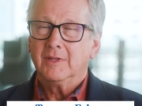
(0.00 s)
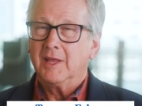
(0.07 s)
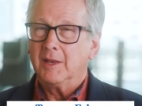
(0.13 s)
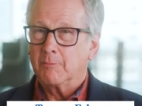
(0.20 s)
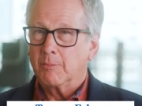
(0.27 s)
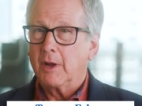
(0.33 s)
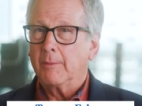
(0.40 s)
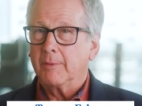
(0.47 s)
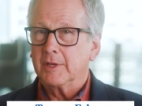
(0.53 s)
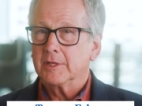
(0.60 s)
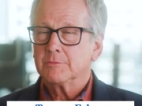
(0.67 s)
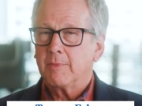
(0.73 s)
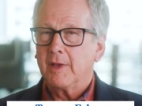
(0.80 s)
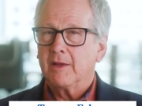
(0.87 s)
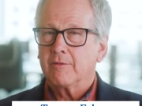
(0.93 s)
it probably
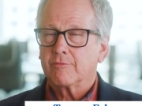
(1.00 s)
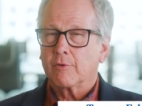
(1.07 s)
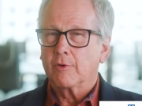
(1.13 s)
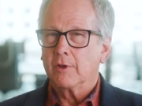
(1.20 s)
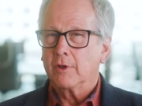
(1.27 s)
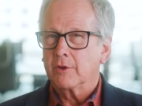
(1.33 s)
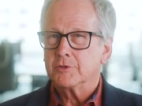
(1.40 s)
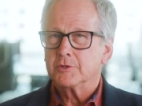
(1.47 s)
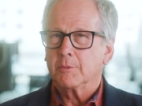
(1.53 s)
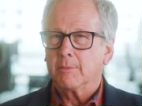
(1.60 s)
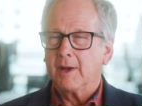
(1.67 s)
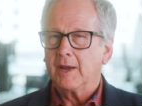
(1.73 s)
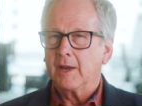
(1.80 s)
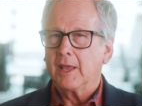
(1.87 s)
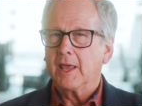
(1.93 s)
is bad for you because your
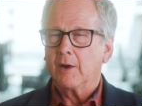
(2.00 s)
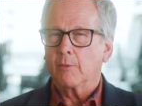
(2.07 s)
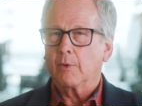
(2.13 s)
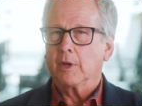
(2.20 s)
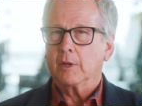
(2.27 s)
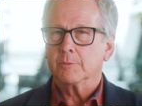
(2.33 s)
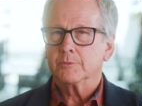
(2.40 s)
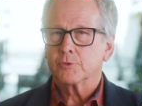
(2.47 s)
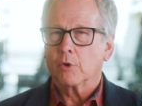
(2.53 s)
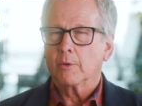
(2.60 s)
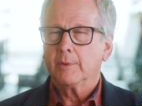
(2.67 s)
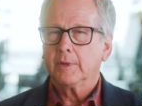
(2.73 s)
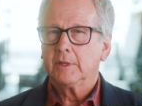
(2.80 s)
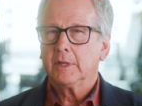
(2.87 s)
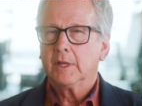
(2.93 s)
body can't really
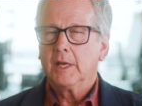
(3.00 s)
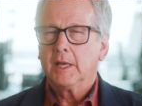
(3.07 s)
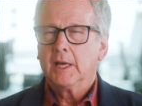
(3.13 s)
absorb it.